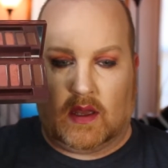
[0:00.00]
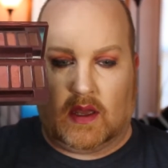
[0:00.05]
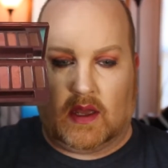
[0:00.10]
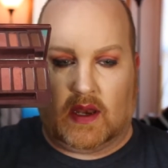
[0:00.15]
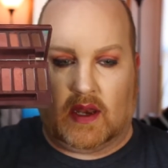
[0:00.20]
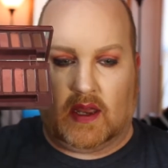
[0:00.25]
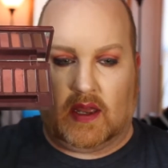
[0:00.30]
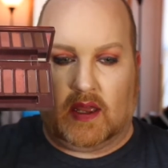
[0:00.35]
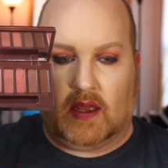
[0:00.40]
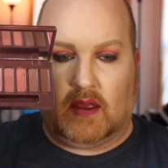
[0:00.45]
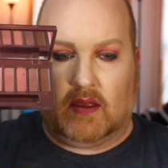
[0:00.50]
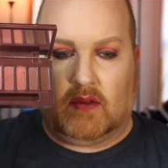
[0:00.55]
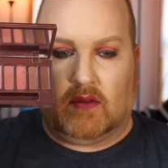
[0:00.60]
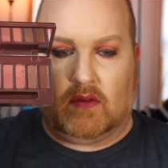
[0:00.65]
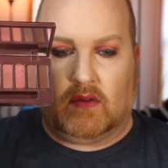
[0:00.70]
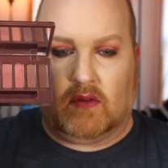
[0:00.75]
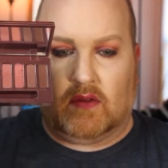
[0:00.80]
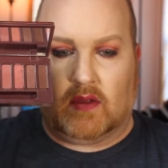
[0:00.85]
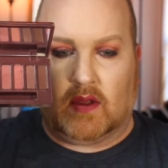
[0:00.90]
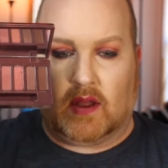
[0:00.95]
it
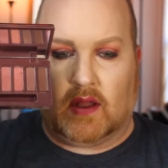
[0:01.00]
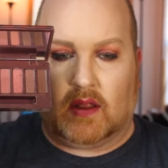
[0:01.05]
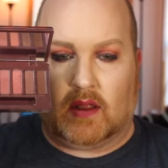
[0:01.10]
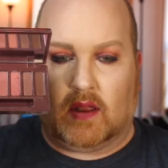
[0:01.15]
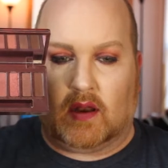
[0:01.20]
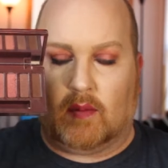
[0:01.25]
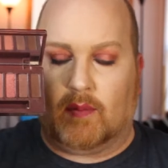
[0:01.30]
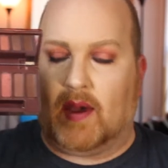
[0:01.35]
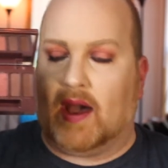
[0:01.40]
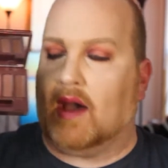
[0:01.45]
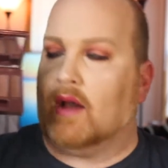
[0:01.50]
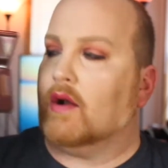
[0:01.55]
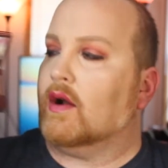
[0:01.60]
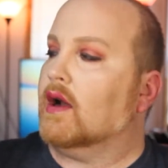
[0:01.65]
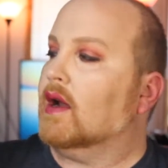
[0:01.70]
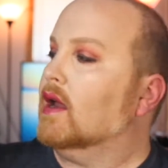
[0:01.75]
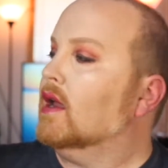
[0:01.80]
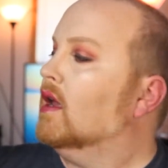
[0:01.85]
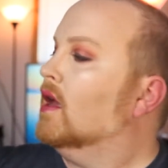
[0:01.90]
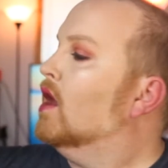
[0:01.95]
is a little
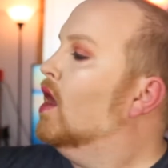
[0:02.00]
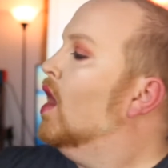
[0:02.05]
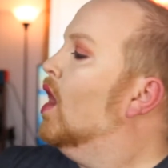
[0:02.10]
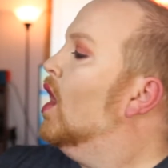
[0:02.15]
powdery,